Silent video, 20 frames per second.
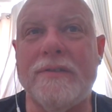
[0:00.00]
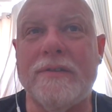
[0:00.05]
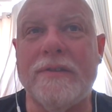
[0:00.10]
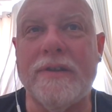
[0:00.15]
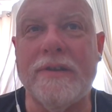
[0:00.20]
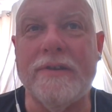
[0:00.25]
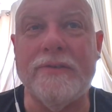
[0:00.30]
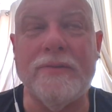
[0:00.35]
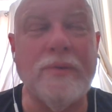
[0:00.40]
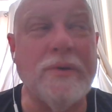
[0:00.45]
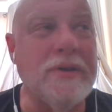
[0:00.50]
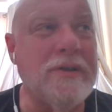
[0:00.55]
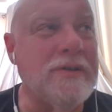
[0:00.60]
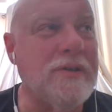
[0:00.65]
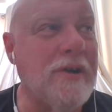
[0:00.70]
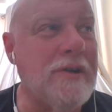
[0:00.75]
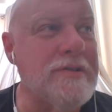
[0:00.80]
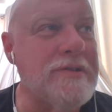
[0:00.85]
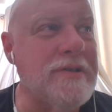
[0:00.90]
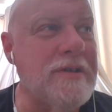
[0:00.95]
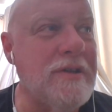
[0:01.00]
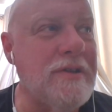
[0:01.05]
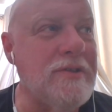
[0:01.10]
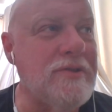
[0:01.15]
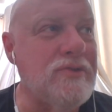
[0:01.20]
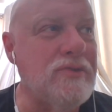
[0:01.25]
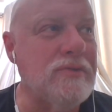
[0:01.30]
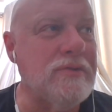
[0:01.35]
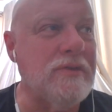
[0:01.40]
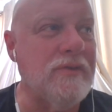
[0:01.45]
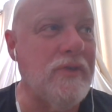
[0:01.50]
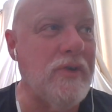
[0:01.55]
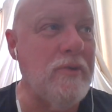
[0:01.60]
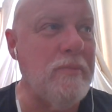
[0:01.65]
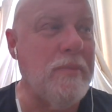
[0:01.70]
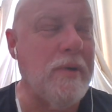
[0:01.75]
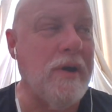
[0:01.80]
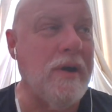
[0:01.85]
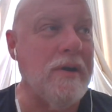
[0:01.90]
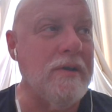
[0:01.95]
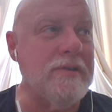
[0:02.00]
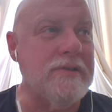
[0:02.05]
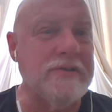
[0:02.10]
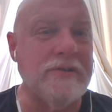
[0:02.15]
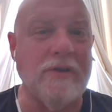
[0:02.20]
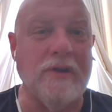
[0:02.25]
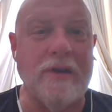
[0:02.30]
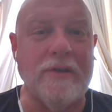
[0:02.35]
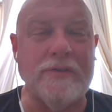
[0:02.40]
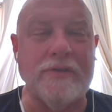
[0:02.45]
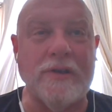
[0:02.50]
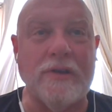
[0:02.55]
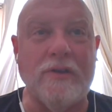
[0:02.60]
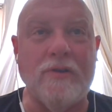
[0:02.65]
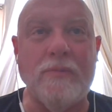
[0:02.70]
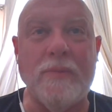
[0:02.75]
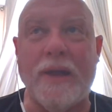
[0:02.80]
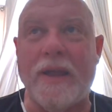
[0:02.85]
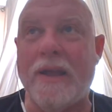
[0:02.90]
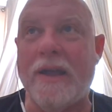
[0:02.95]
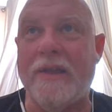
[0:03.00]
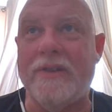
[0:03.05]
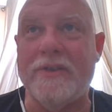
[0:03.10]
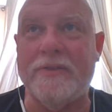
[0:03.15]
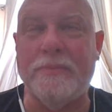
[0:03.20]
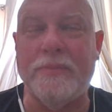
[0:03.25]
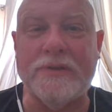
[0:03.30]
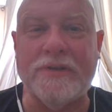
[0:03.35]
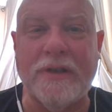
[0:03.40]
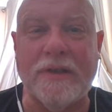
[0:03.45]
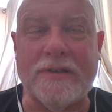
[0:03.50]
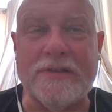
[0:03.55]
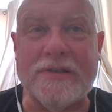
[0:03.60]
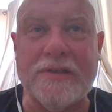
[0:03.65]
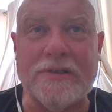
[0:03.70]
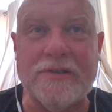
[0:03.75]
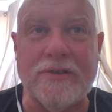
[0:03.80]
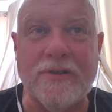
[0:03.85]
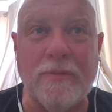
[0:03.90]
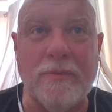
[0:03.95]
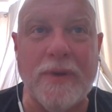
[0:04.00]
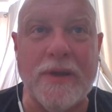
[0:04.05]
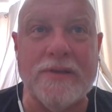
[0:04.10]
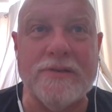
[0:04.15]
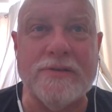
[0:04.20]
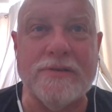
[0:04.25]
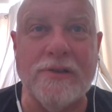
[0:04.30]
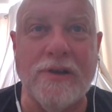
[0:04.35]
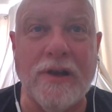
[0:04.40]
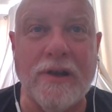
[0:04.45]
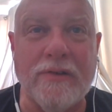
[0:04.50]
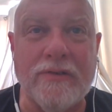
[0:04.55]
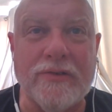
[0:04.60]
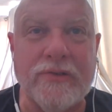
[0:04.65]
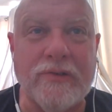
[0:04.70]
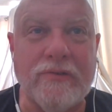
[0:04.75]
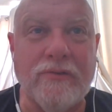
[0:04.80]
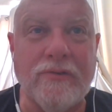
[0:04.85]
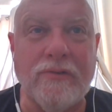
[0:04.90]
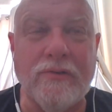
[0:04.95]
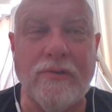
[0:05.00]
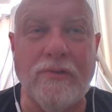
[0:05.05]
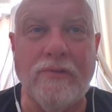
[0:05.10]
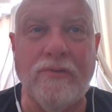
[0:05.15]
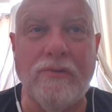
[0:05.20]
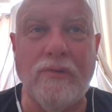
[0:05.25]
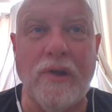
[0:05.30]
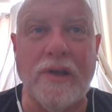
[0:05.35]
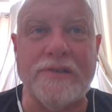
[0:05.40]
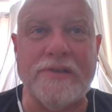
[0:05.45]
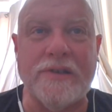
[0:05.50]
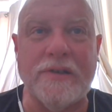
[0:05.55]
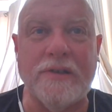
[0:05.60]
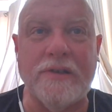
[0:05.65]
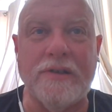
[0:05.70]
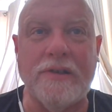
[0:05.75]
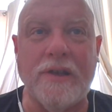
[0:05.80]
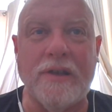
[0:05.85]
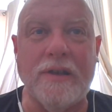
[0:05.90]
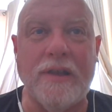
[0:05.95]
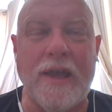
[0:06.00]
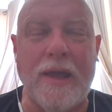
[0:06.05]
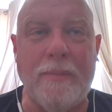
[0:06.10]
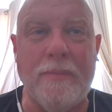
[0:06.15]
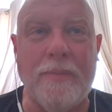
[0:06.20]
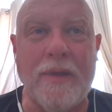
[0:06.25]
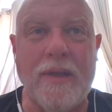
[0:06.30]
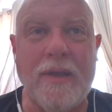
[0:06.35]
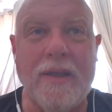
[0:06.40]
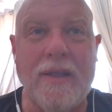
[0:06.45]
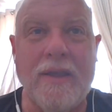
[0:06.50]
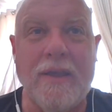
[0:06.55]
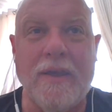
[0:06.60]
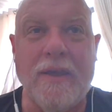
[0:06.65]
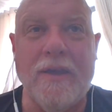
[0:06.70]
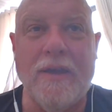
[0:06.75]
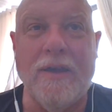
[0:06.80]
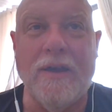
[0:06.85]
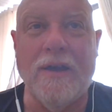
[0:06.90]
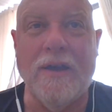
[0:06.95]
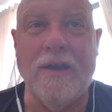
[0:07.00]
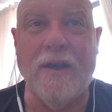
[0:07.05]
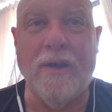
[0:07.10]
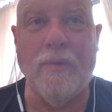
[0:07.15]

this one, Tarzan and the Jewels of Opar. So I was like, oh my God, this book's like 600 pages long. It was Grosset and Dunlap, uh,